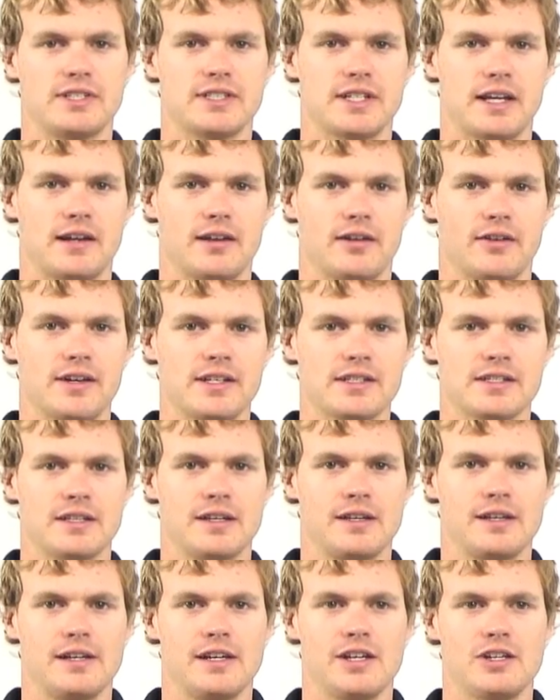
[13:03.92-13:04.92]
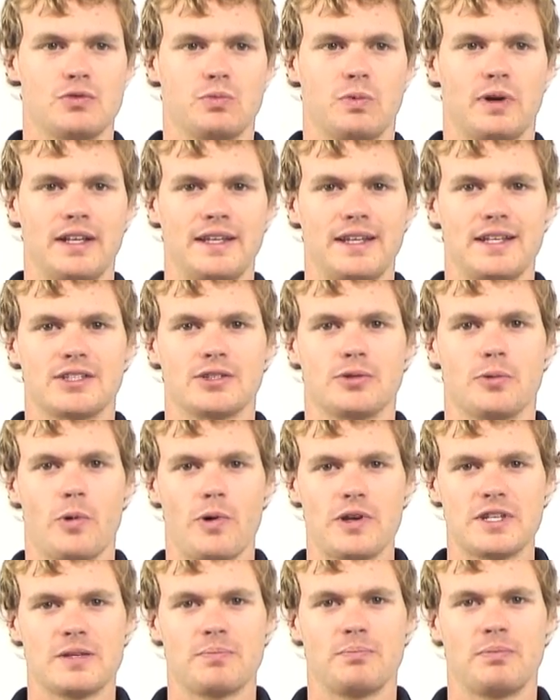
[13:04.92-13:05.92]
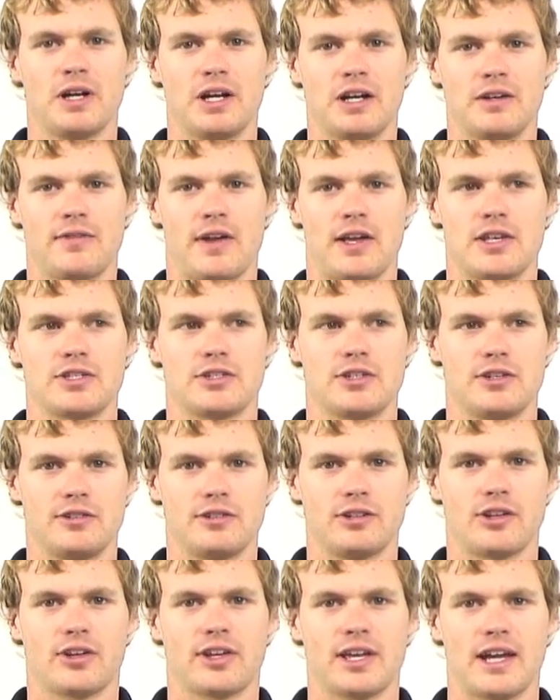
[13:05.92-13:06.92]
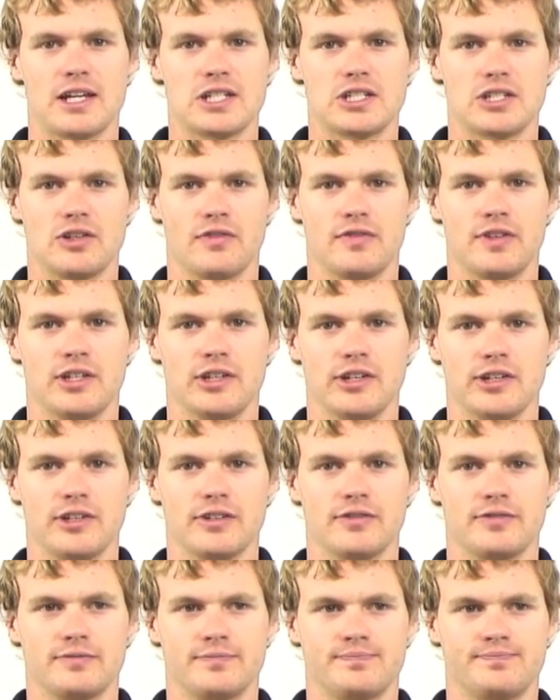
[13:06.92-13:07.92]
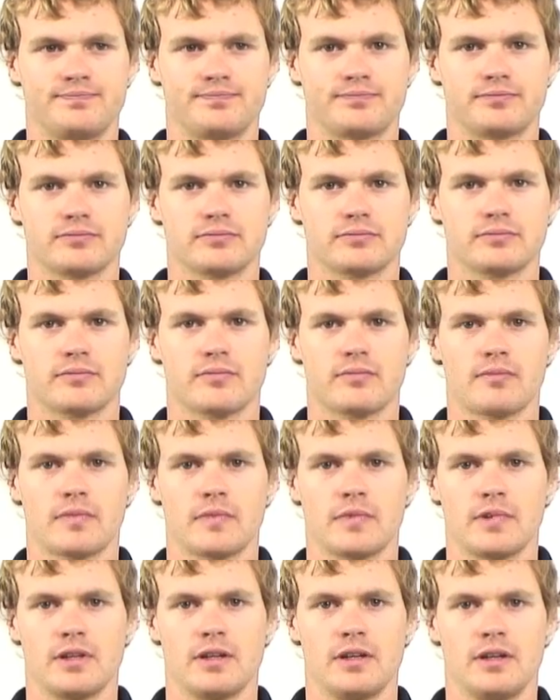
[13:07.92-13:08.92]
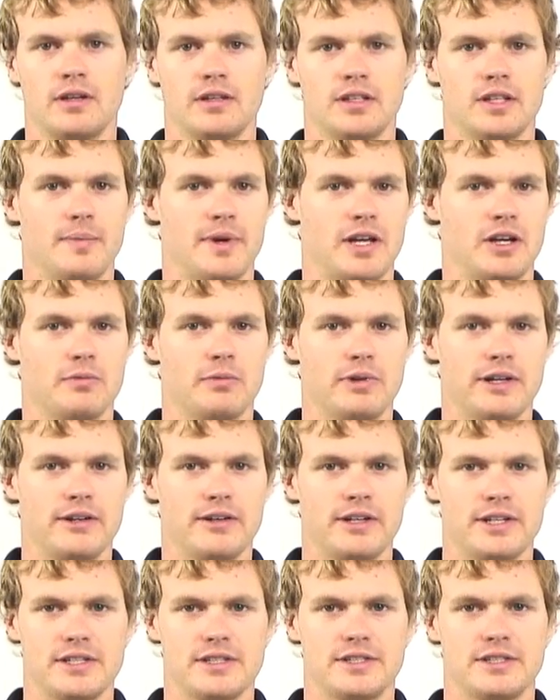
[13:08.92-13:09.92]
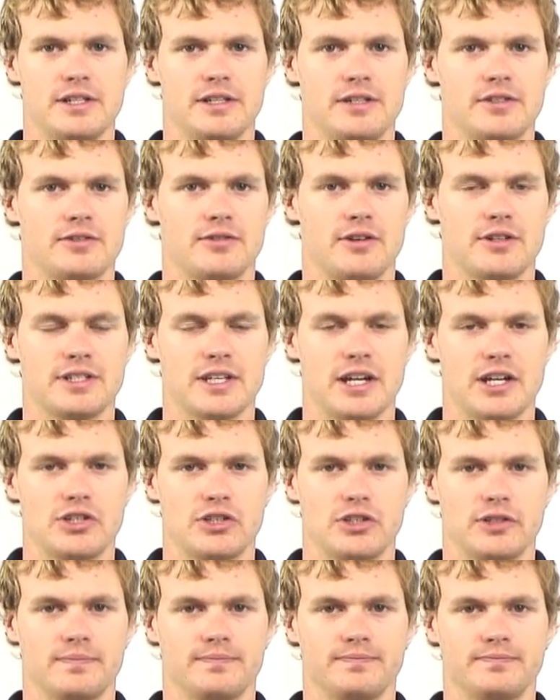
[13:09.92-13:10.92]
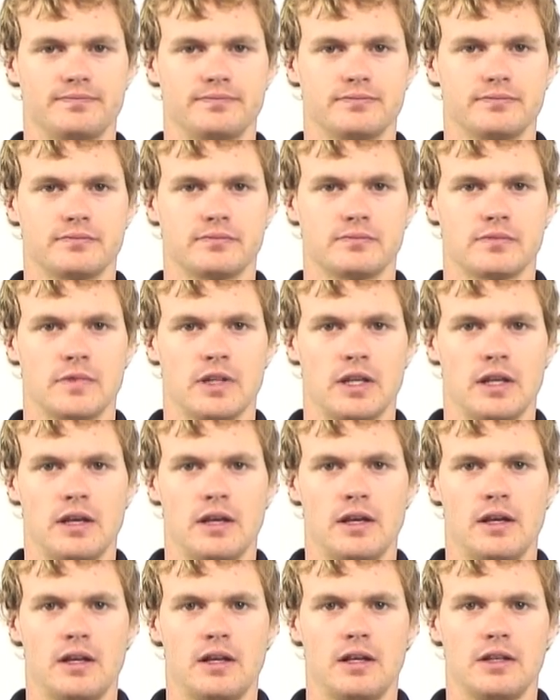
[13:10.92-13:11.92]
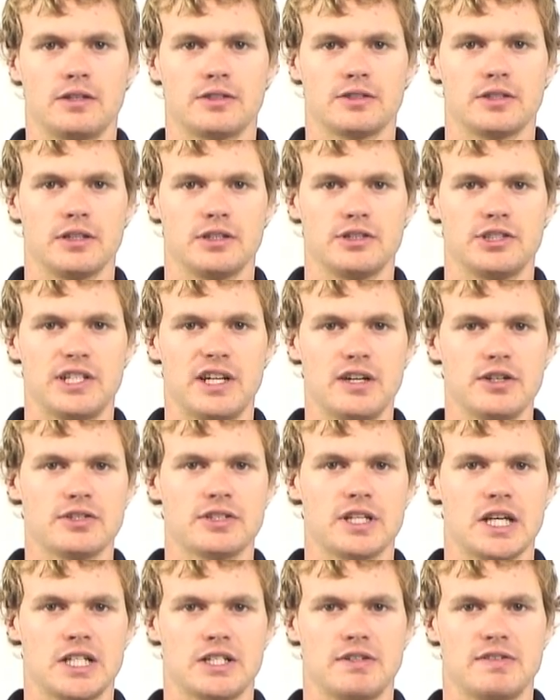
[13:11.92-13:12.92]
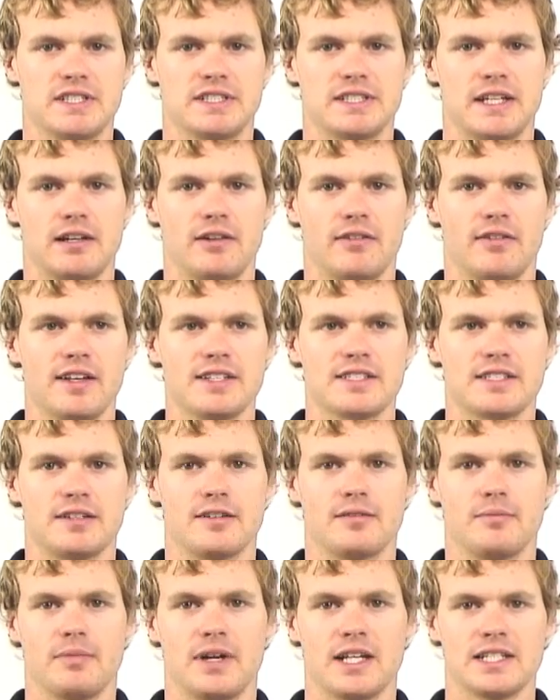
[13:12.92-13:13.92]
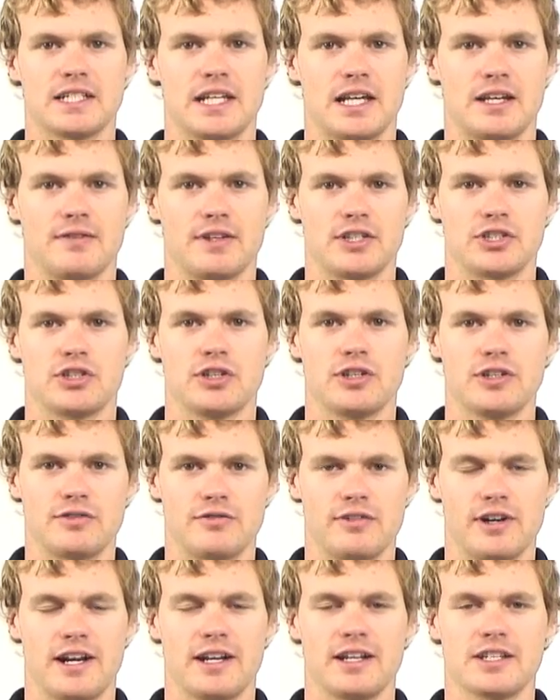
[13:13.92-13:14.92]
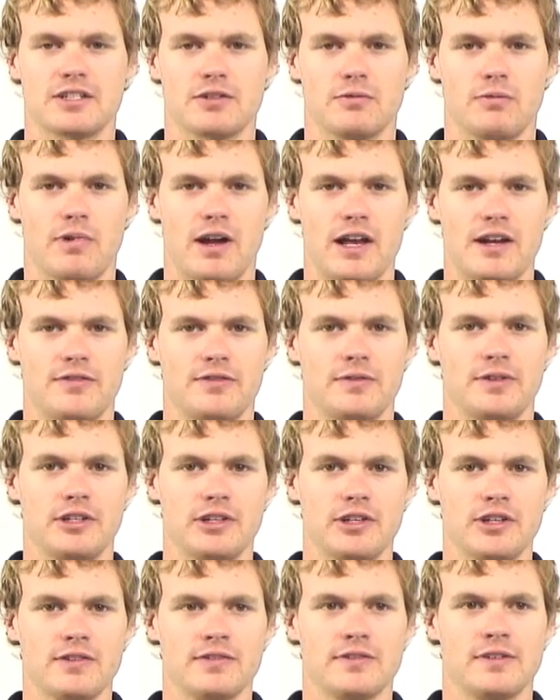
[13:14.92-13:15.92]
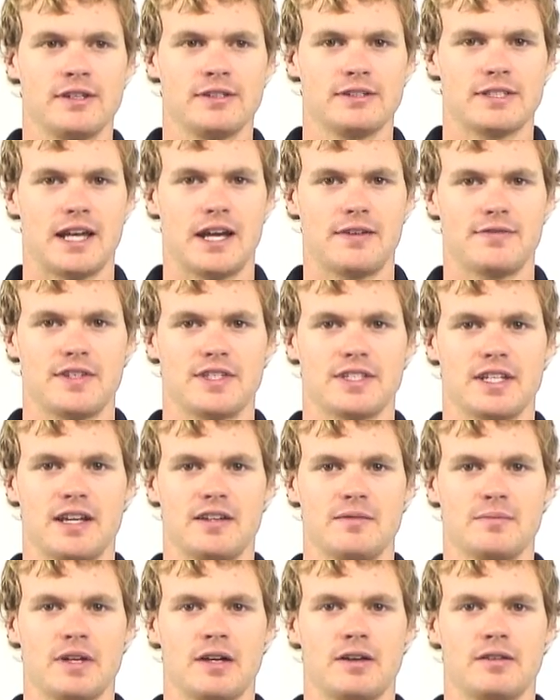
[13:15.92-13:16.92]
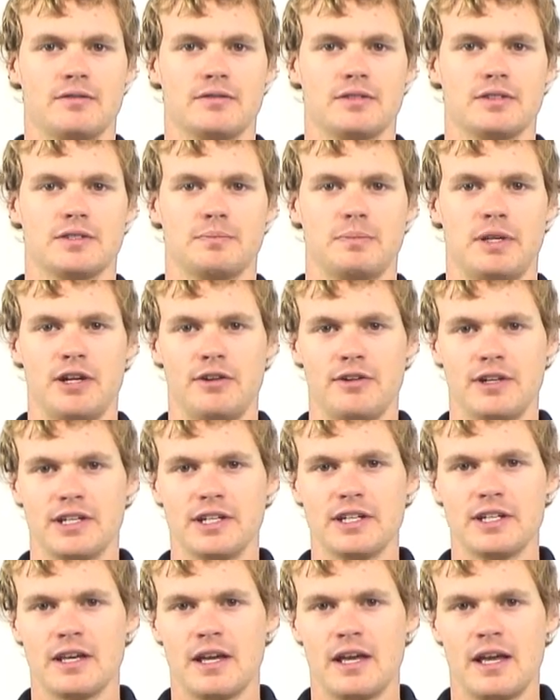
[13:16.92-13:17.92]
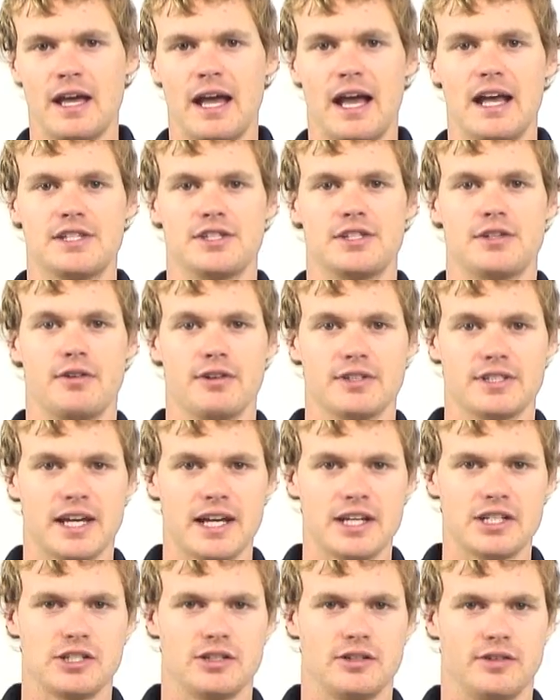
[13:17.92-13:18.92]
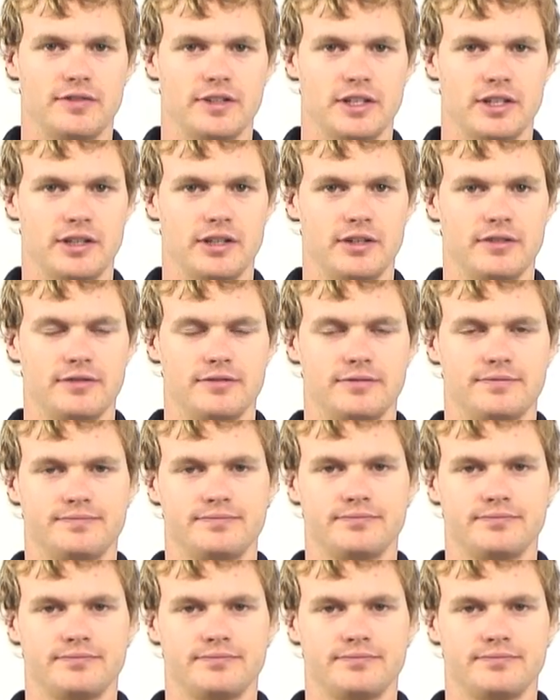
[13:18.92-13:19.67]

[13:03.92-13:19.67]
satellite is one that's always above a certain location of the Earth, no matter where it is in its rotation. So geostationary satellites must have a certain radius away from the Earth to have the same period as the rotation of the Earth.